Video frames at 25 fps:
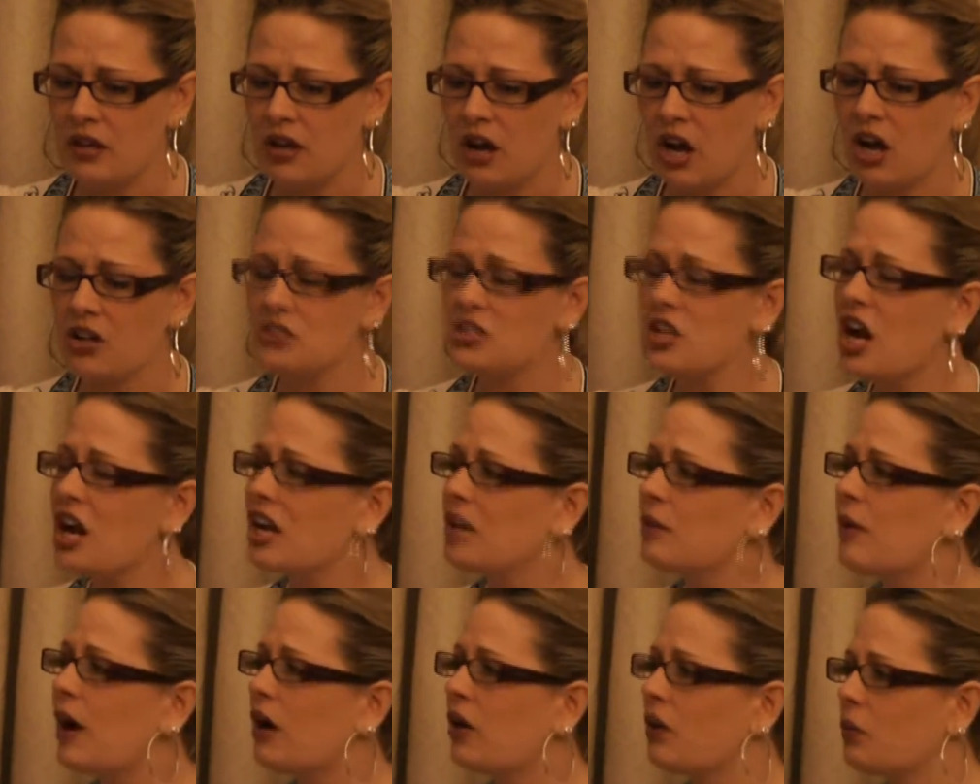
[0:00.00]
I'll talk
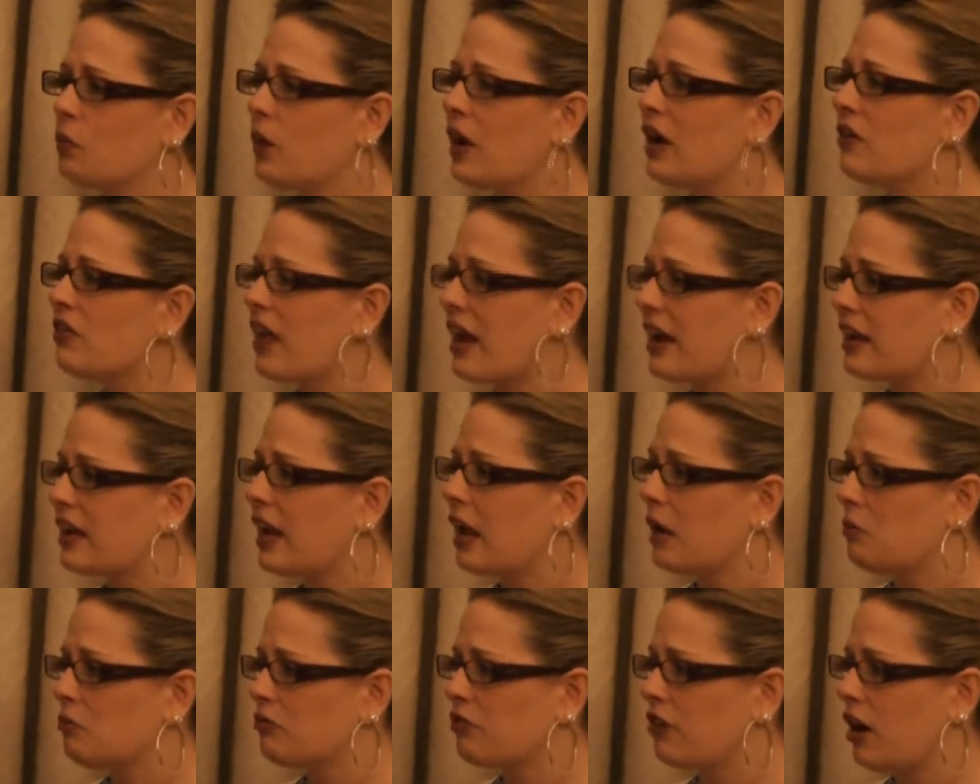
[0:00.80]
about where that
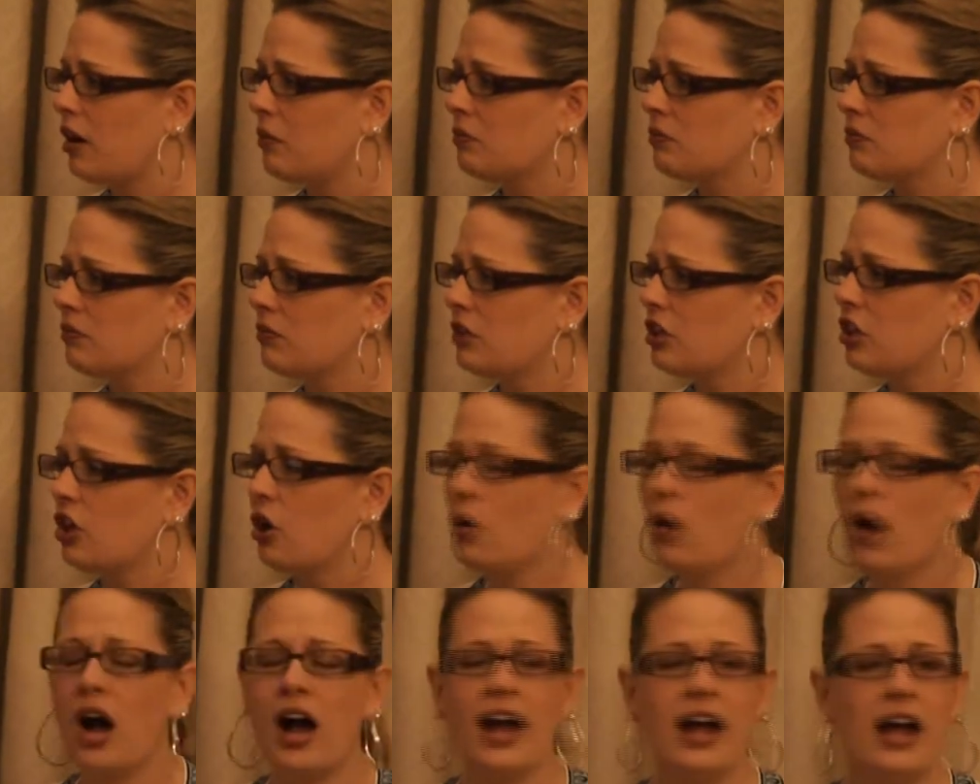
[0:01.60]
came from. You
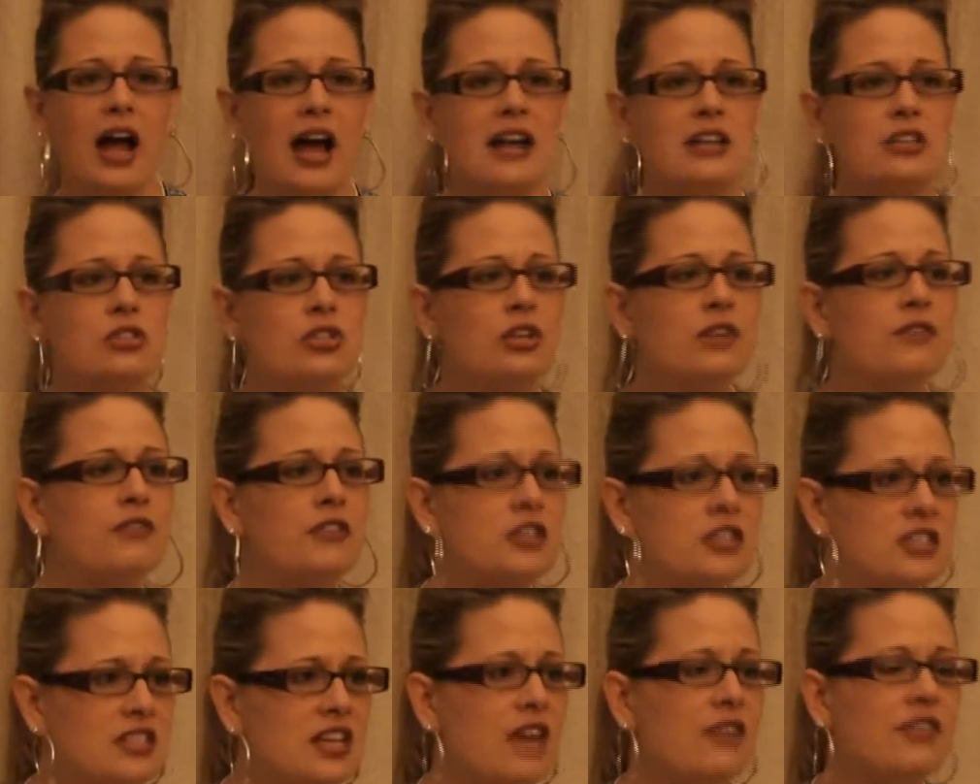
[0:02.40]
know, I, I served for
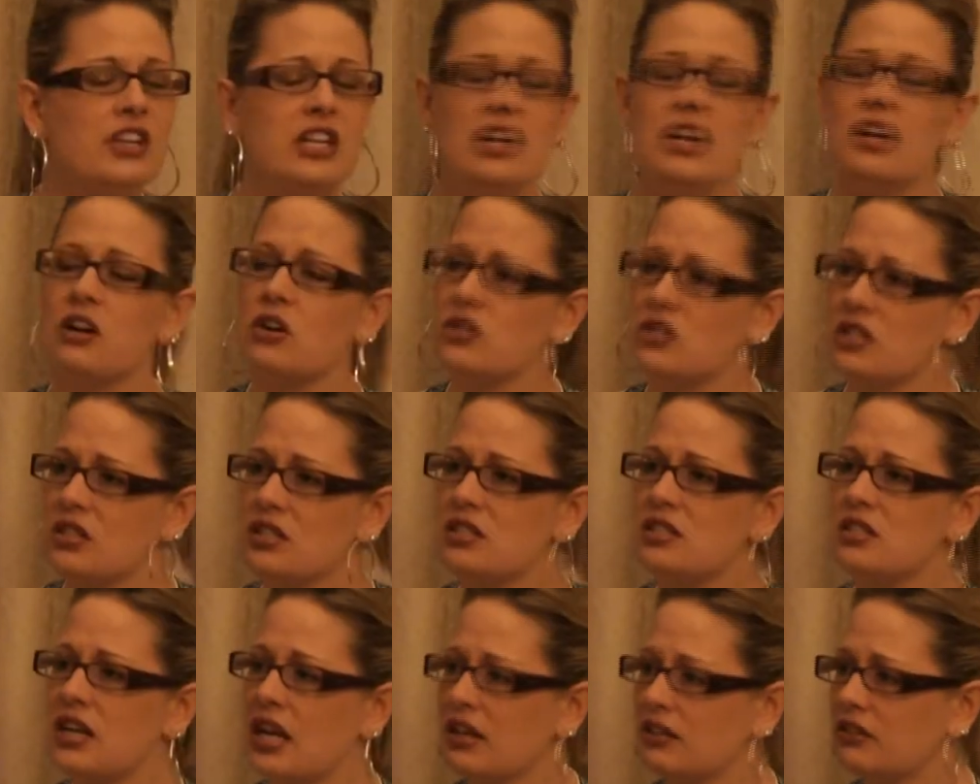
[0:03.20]
seven years in the
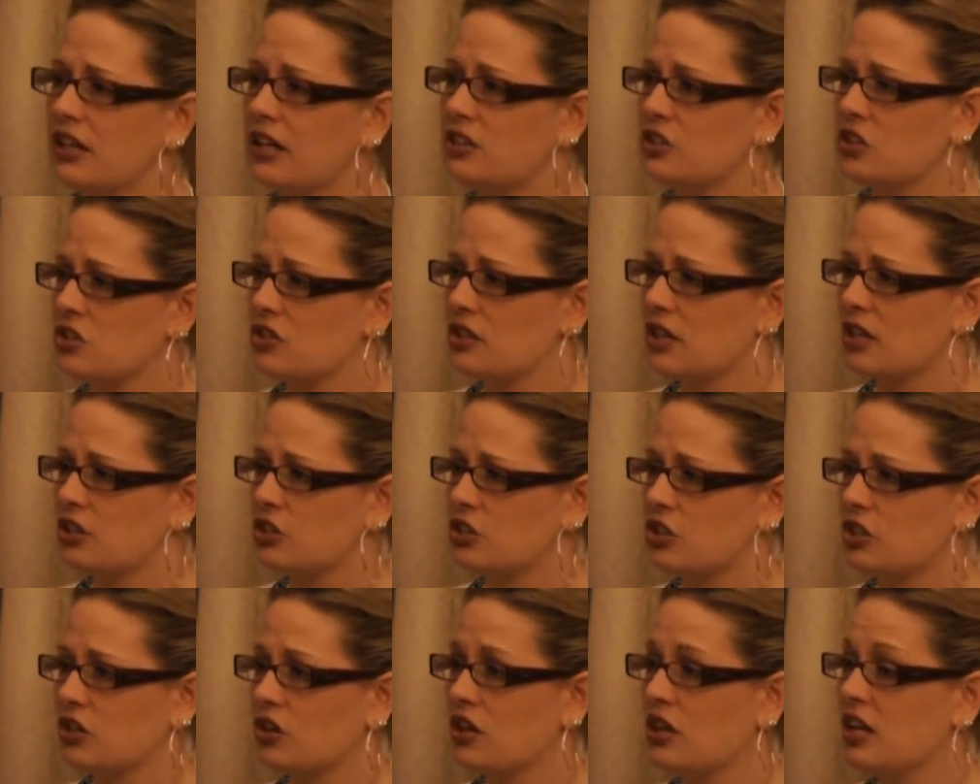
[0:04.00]
state
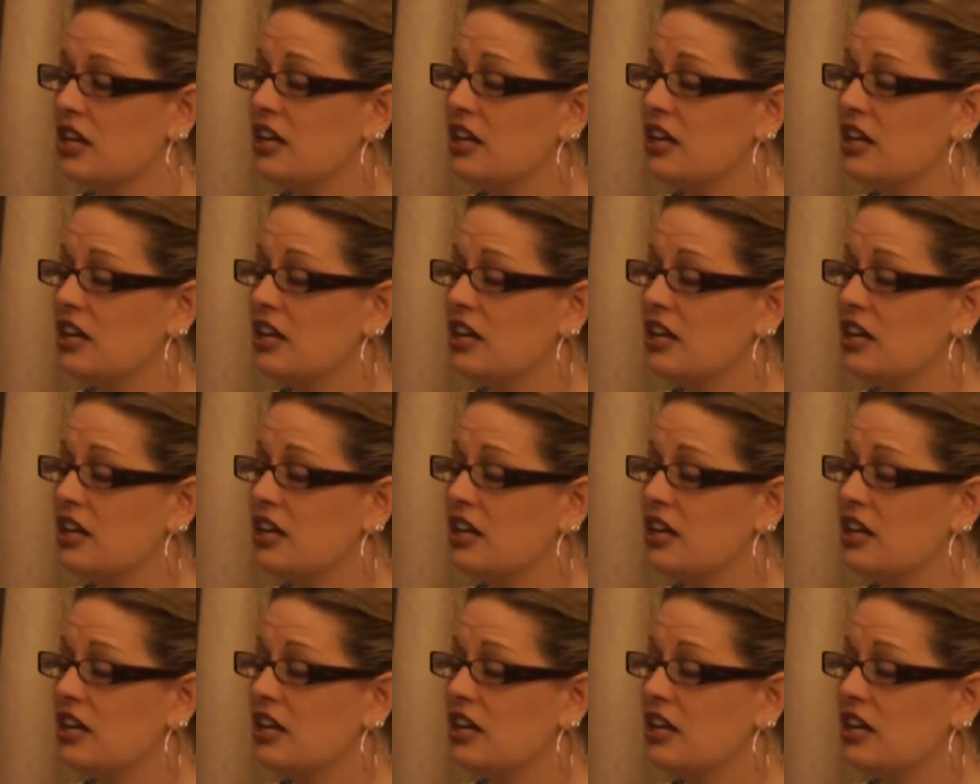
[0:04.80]
legislature,